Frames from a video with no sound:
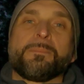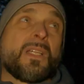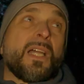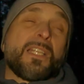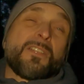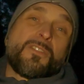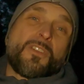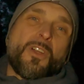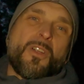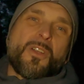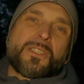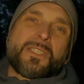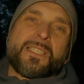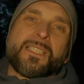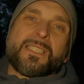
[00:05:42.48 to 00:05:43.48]
And of course
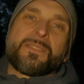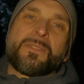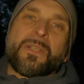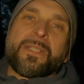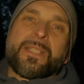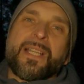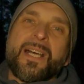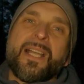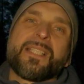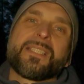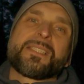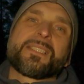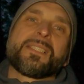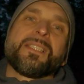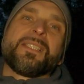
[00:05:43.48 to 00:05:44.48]
this is very
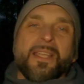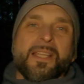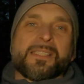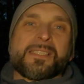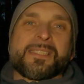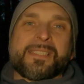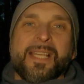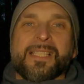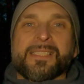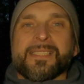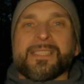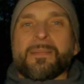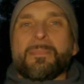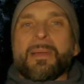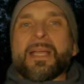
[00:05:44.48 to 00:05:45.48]
nice. It stays in
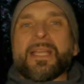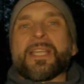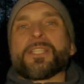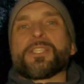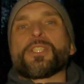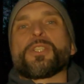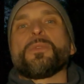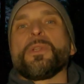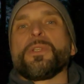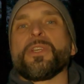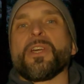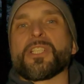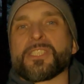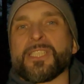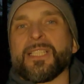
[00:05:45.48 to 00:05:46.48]
the package when you
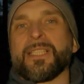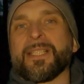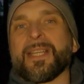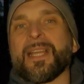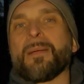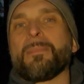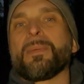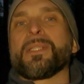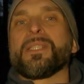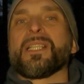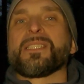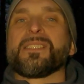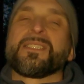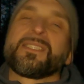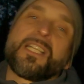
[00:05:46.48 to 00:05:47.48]
are setting up, it
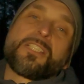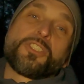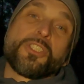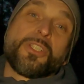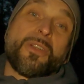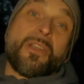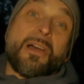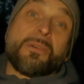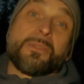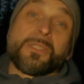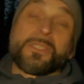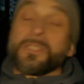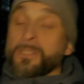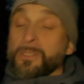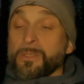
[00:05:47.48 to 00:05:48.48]
doesn't touch the ground,
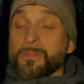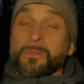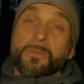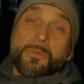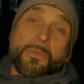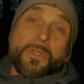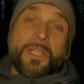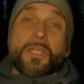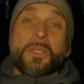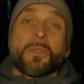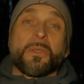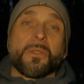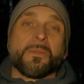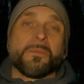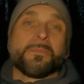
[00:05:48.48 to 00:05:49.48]
so very
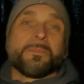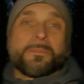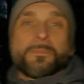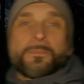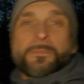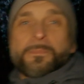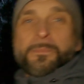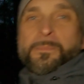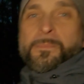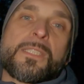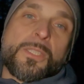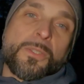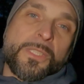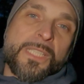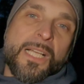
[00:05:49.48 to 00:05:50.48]
cool.
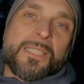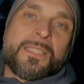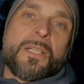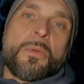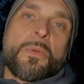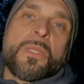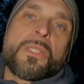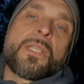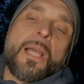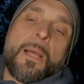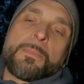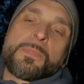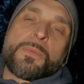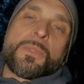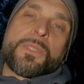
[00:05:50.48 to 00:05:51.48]
So this underquilt
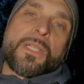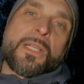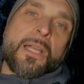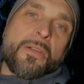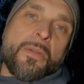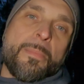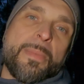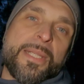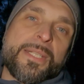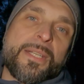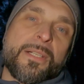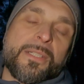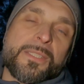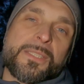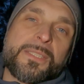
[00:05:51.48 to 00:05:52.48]
comes with the
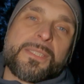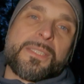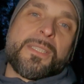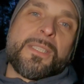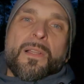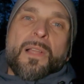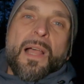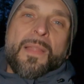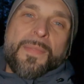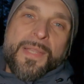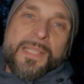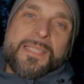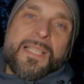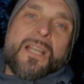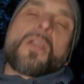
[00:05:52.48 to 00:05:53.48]
carabiners and
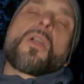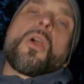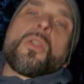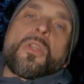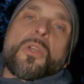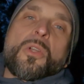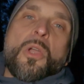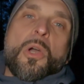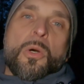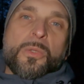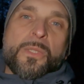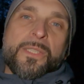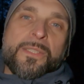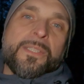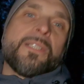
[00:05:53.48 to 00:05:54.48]
these are color
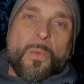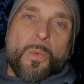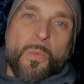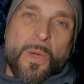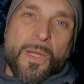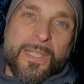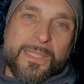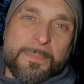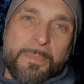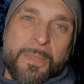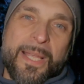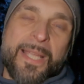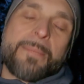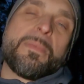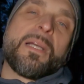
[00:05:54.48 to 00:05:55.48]
coded. One is
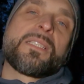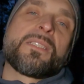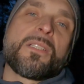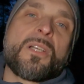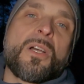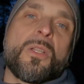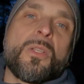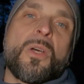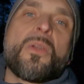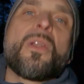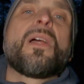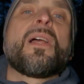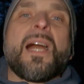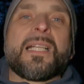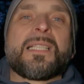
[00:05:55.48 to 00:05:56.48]
plain metal color,
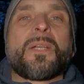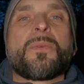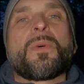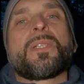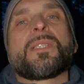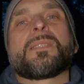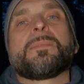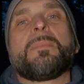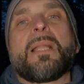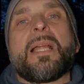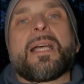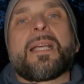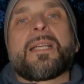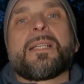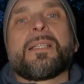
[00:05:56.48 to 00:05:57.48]
other one is
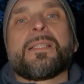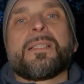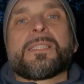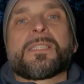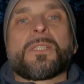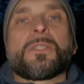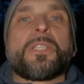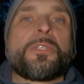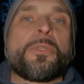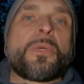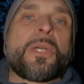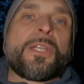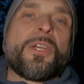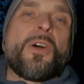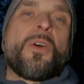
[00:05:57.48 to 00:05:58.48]
black, so that you
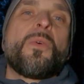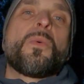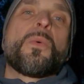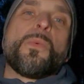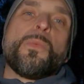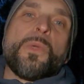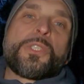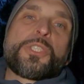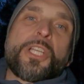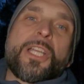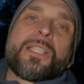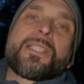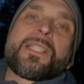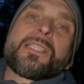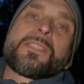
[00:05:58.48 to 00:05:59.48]
can know which
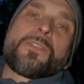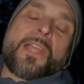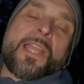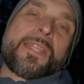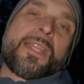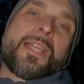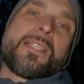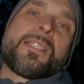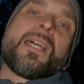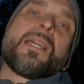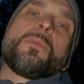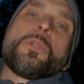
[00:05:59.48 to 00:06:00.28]
end is head end and